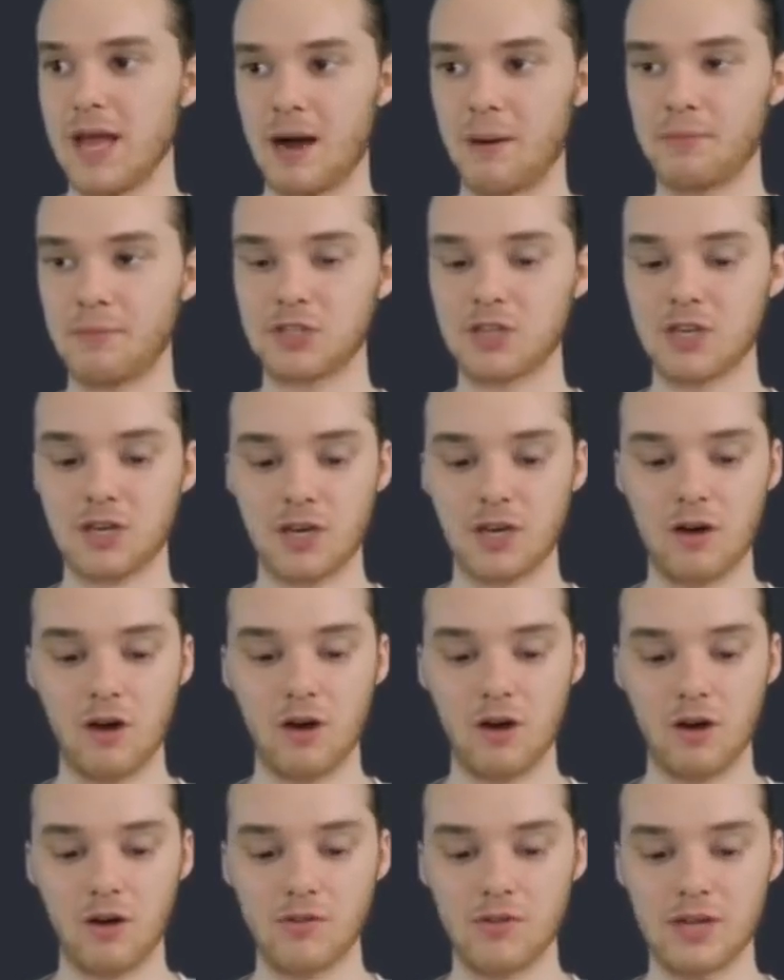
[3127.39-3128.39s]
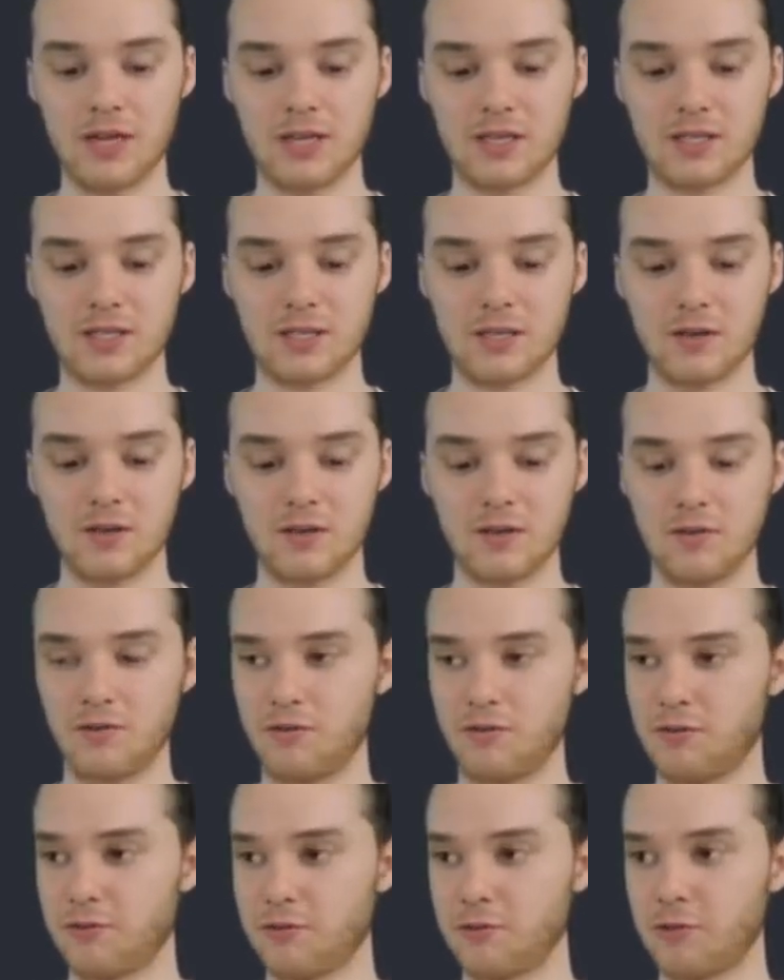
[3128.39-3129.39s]
I'm just gonna call this
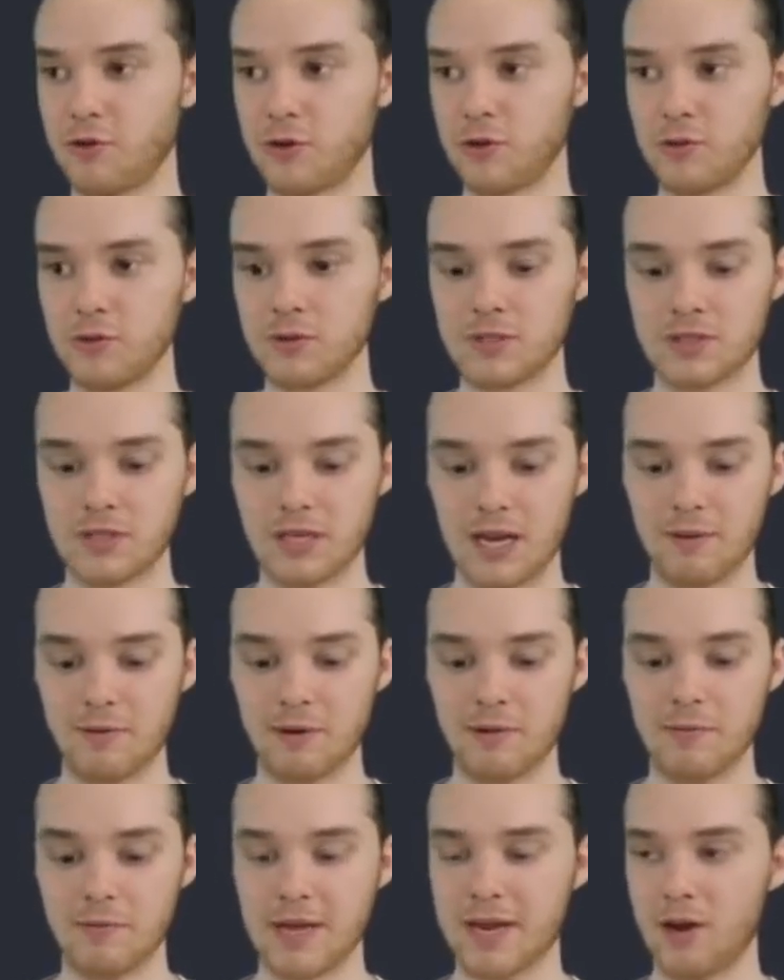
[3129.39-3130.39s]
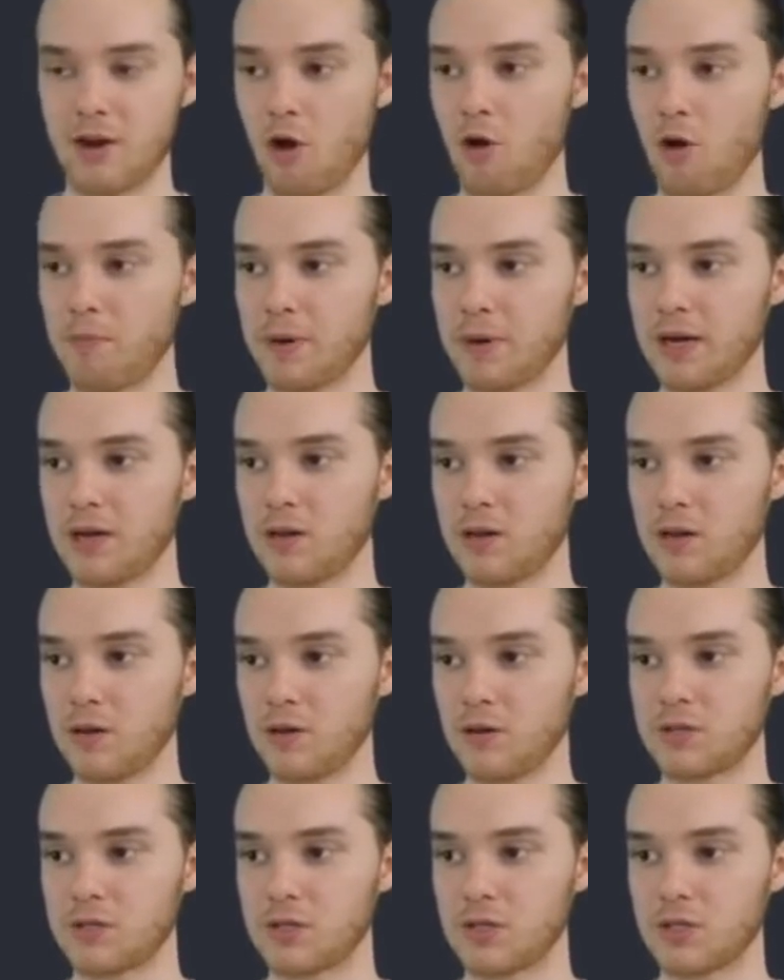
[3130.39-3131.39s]
fruits, and I'm gonna make an open and
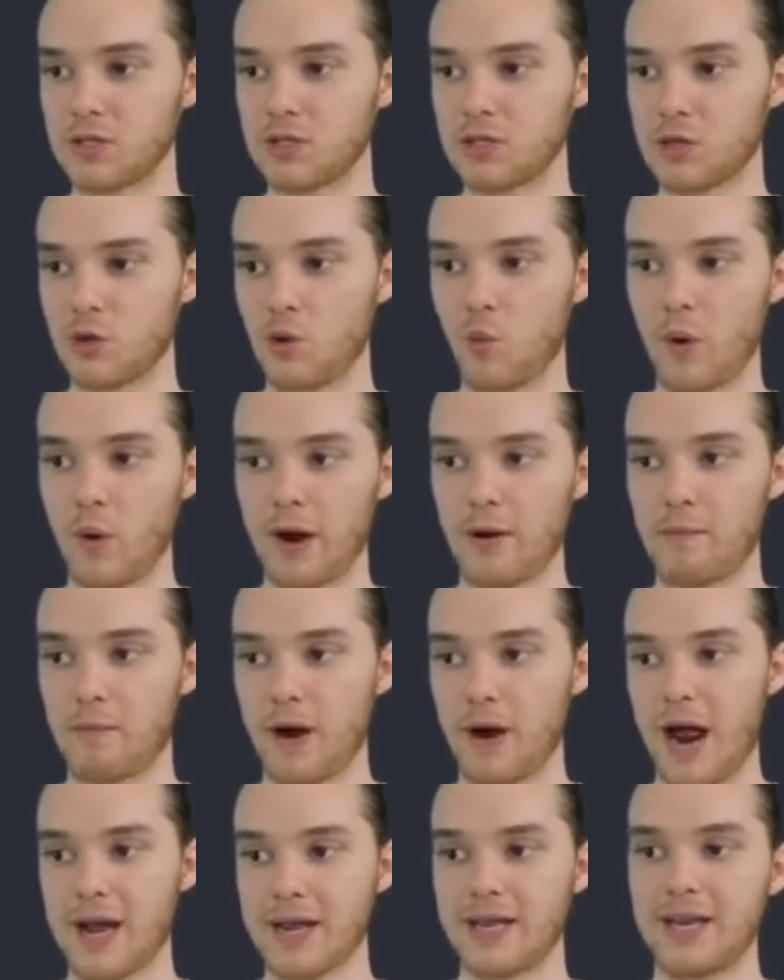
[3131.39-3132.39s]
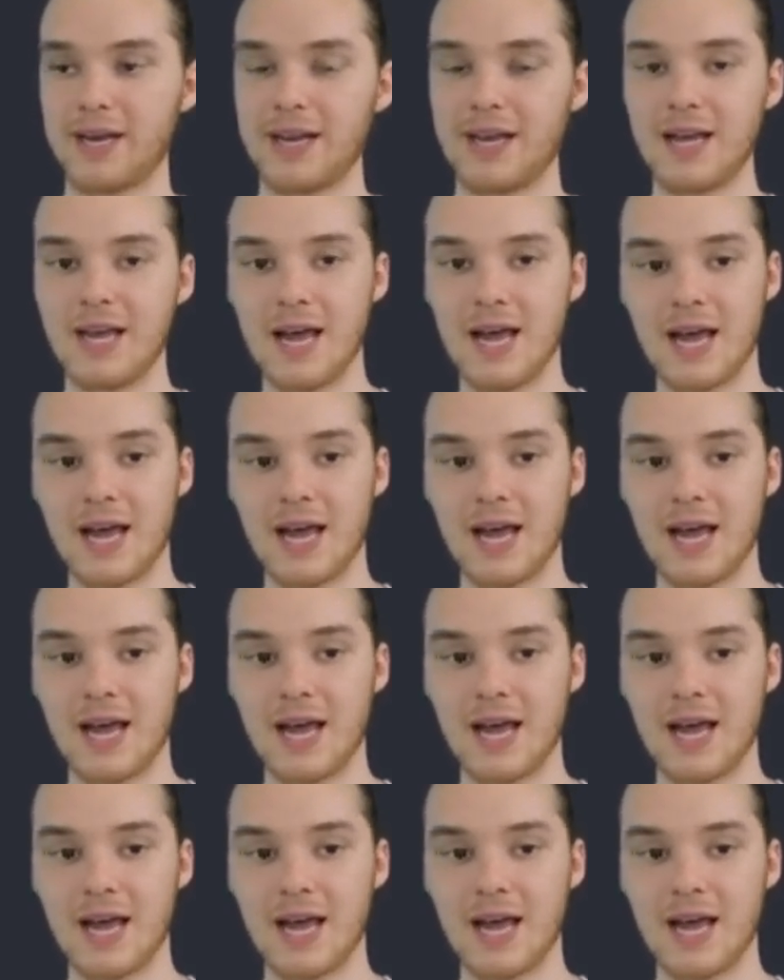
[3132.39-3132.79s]
closed square bracket.